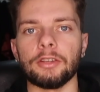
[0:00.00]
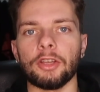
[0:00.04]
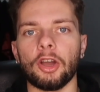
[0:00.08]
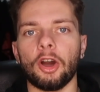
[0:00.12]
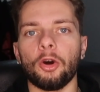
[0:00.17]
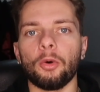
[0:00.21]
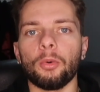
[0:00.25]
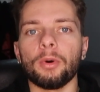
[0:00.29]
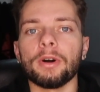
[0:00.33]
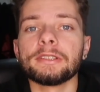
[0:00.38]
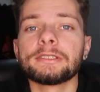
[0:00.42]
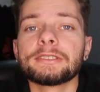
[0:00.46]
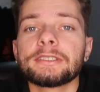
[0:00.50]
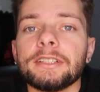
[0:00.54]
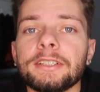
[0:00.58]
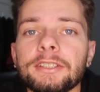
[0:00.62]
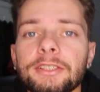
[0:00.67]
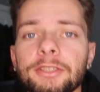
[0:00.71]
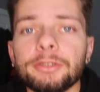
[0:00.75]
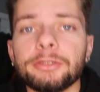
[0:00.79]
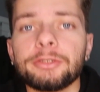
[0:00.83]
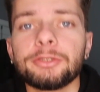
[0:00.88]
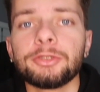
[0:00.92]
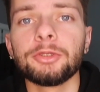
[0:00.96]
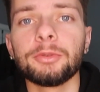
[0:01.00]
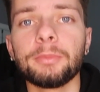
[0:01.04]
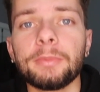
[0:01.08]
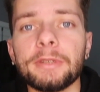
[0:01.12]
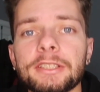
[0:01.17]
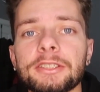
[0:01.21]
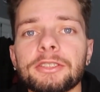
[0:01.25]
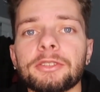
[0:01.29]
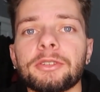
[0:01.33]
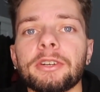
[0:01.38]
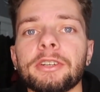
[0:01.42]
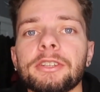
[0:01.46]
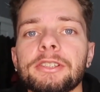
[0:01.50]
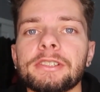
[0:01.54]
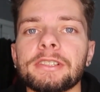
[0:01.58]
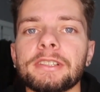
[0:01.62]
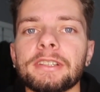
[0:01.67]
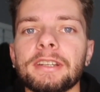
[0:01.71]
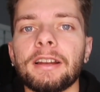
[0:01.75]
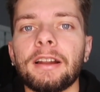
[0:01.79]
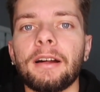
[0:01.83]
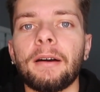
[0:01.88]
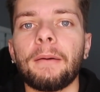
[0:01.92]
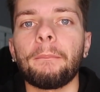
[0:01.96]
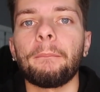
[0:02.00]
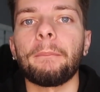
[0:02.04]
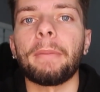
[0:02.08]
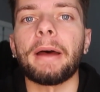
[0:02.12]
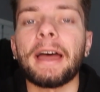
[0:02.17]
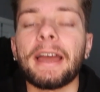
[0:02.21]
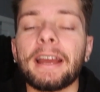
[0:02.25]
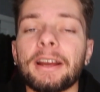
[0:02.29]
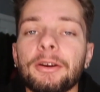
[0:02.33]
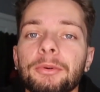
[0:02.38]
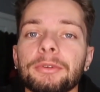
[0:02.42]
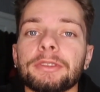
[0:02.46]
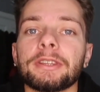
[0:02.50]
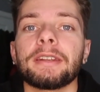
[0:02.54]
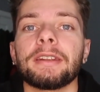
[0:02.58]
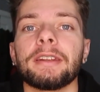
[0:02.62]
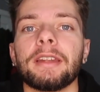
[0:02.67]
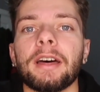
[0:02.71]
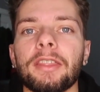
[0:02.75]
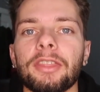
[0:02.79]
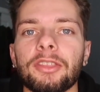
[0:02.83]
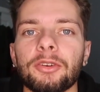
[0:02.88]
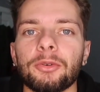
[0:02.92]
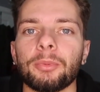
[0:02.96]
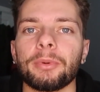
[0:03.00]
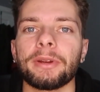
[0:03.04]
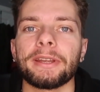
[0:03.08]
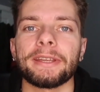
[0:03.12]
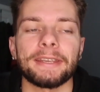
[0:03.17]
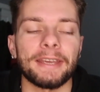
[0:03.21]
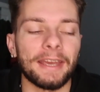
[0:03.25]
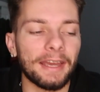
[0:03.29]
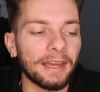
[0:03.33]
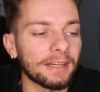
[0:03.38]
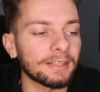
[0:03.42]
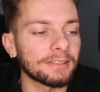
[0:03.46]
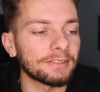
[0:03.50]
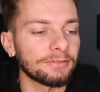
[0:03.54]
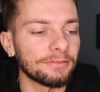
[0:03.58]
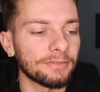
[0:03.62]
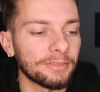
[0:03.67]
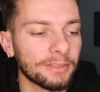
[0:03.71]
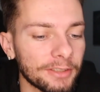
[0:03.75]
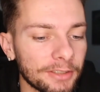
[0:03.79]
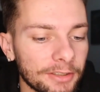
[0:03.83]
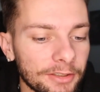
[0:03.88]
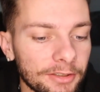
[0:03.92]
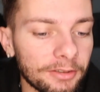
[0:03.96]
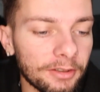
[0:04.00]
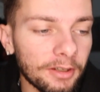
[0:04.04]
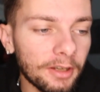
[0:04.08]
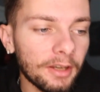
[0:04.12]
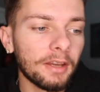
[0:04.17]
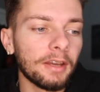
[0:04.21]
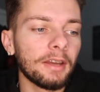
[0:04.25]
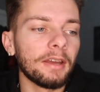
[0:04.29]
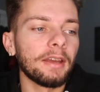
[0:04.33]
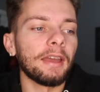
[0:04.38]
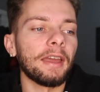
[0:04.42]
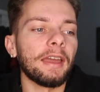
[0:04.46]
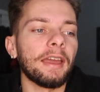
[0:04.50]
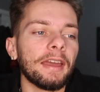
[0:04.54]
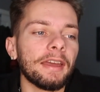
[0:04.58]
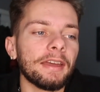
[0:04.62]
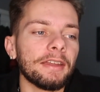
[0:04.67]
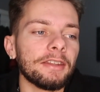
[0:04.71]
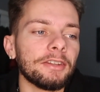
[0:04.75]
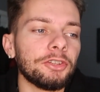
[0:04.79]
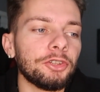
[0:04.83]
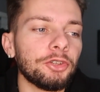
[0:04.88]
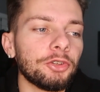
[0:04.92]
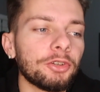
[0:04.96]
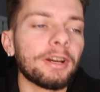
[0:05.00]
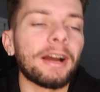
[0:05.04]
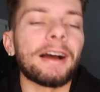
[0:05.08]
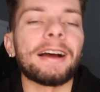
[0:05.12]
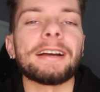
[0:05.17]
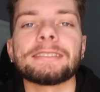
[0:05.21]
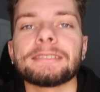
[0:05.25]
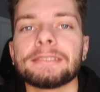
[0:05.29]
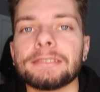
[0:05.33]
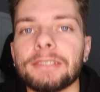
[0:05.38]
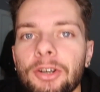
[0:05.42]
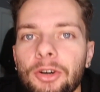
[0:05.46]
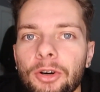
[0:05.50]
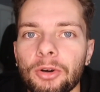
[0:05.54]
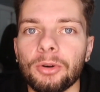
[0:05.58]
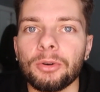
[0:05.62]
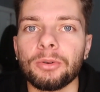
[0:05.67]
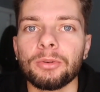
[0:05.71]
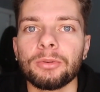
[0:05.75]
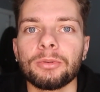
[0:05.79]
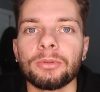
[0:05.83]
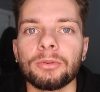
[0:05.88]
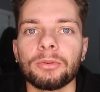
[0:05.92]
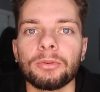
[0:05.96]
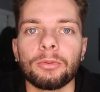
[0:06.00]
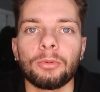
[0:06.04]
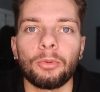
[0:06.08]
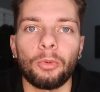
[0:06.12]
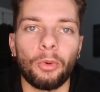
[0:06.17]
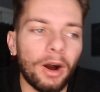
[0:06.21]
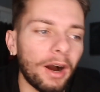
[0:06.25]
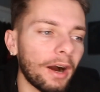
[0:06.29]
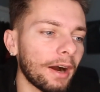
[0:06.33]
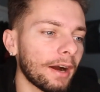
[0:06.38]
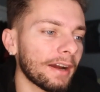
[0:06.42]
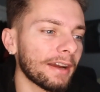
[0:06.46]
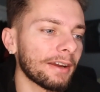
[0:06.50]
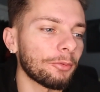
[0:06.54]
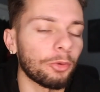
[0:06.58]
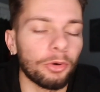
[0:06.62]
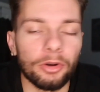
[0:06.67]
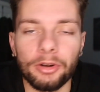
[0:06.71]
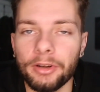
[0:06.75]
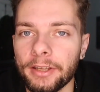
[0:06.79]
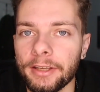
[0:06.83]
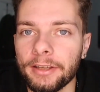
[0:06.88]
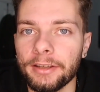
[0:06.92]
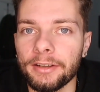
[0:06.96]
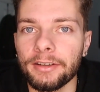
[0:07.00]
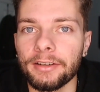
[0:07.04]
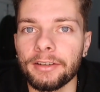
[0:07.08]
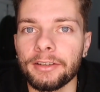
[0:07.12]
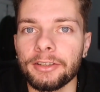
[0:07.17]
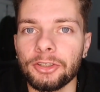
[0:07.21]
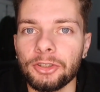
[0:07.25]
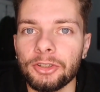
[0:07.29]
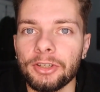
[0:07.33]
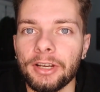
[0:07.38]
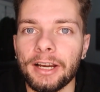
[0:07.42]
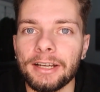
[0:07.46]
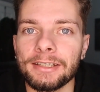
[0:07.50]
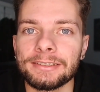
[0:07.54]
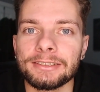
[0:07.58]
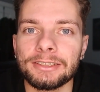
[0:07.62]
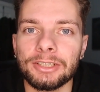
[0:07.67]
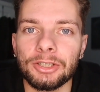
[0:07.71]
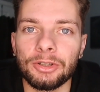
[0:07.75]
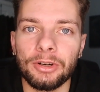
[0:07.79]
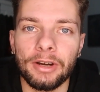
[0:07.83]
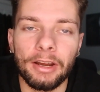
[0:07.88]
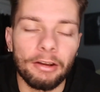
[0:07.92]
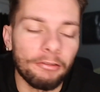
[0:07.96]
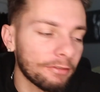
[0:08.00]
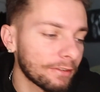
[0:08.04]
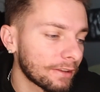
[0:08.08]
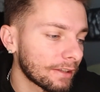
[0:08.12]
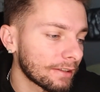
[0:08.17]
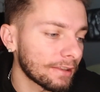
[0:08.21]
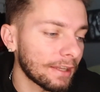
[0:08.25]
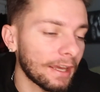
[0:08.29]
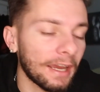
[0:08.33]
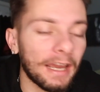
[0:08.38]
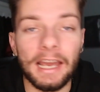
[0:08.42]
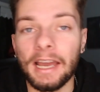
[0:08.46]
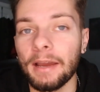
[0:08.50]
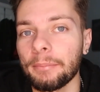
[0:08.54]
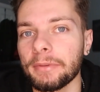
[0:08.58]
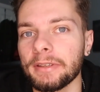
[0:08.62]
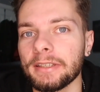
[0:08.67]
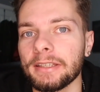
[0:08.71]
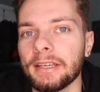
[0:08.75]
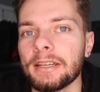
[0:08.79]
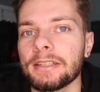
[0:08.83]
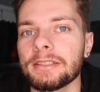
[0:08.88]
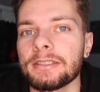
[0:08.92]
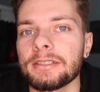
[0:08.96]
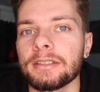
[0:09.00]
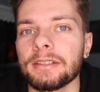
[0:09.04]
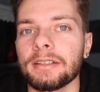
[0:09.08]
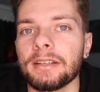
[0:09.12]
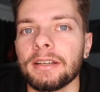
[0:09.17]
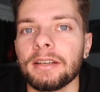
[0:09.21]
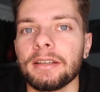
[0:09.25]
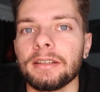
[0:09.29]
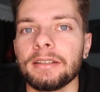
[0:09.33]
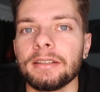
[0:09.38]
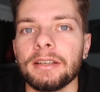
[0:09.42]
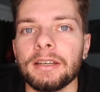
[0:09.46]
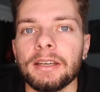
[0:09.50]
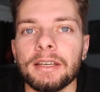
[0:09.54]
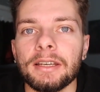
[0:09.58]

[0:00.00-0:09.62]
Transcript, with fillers: Yo, what's good YouTube? It's Christian and I'm back with another reaction video. And you guys know why we're here. You guys know everything that happened yesterday.